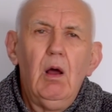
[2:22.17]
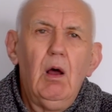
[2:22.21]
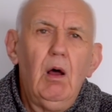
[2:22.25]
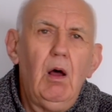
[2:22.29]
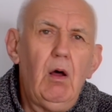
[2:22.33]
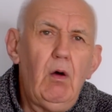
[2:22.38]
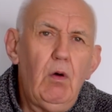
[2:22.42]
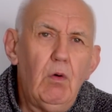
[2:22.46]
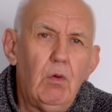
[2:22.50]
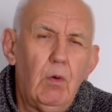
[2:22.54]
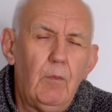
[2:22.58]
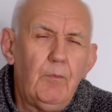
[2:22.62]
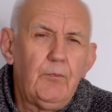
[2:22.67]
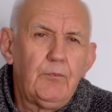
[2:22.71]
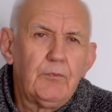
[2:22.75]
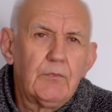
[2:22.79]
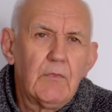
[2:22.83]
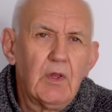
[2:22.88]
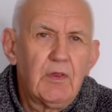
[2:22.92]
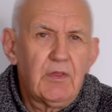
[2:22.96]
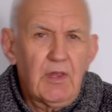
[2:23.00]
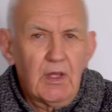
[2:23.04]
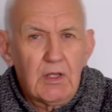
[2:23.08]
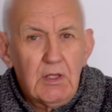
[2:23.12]
Oh,
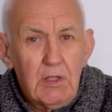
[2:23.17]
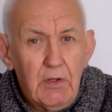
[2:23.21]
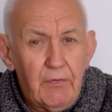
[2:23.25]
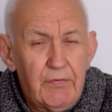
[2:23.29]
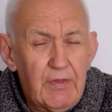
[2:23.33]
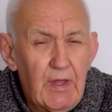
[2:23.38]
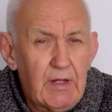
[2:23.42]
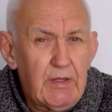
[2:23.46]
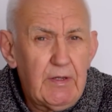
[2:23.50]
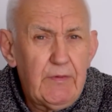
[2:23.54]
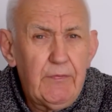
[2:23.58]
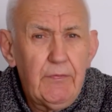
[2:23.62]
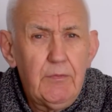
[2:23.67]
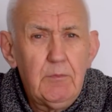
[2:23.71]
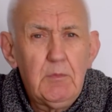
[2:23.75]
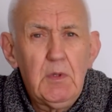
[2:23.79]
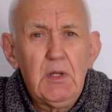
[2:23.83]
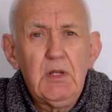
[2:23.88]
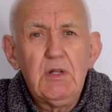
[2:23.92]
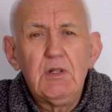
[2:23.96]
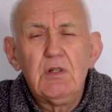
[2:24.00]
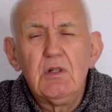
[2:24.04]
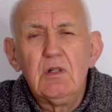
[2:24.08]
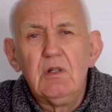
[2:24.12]
thank you for that
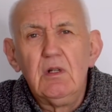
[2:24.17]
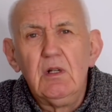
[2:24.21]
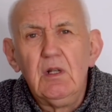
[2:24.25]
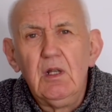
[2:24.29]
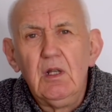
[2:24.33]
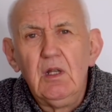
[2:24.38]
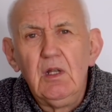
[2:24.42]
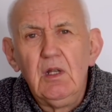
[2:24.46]
information.